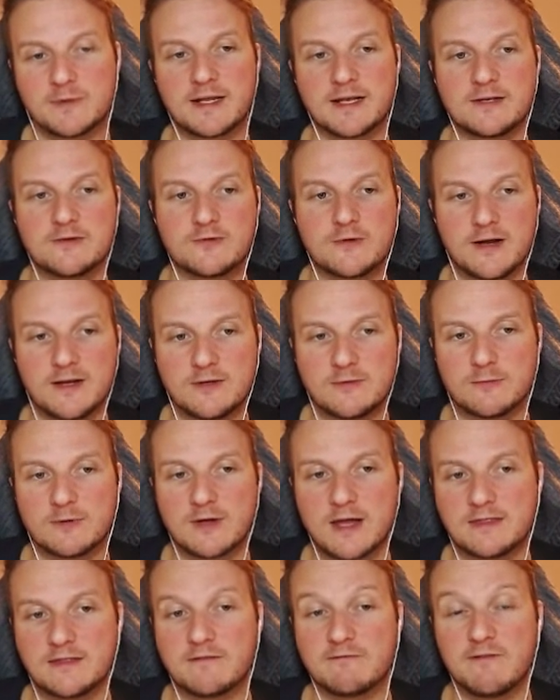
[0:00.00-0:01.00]
I try to
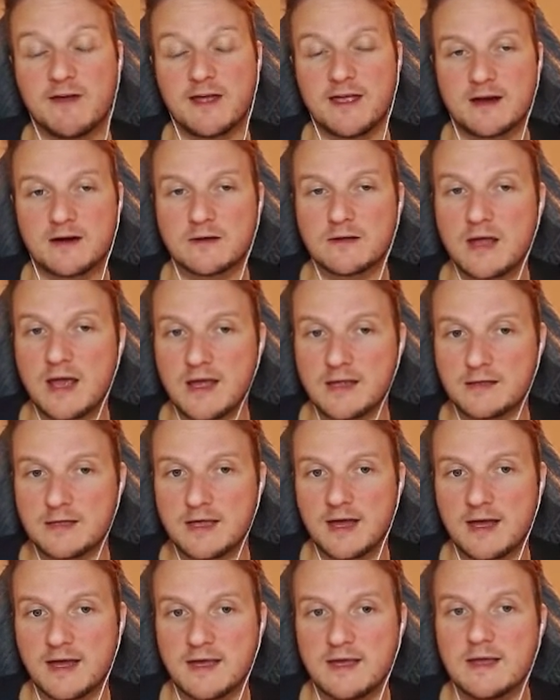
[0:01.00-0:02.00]
get the Vanguard as
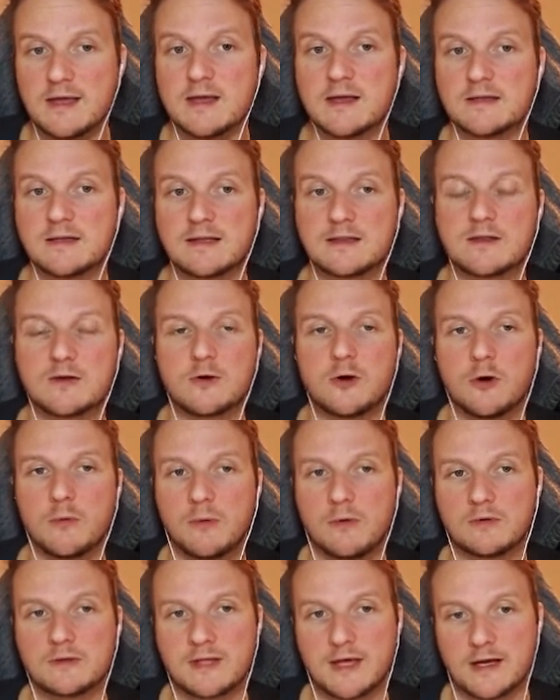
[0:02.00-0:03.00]
high that the
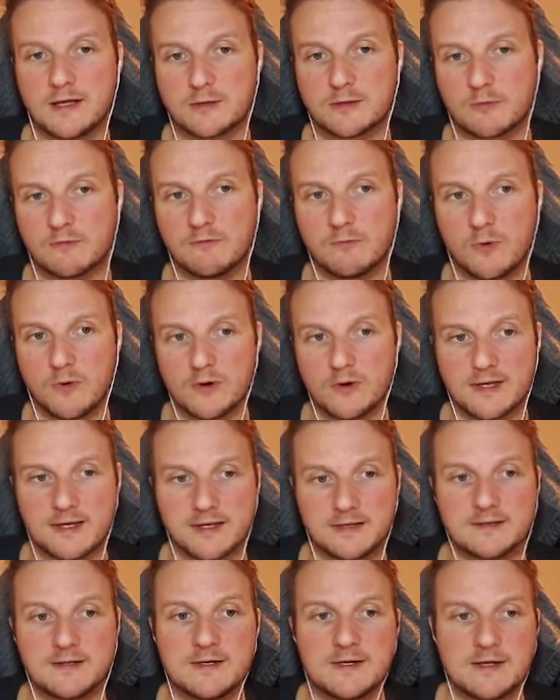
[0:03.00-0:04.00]
Kobold dies with one hit.